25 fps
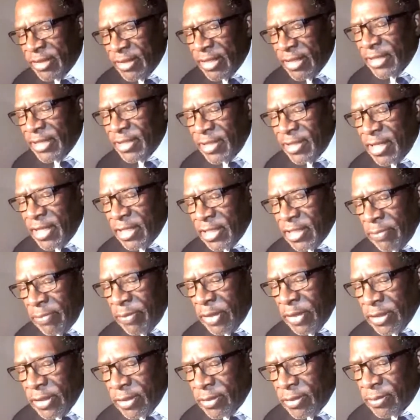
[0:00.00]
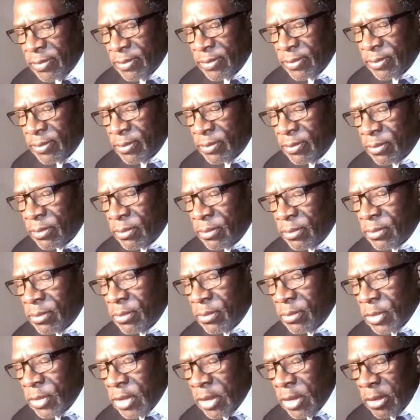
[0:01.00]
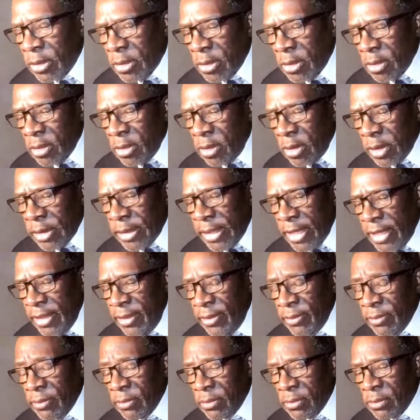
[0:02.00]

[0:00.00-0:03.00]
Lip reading: That's the person. Okay.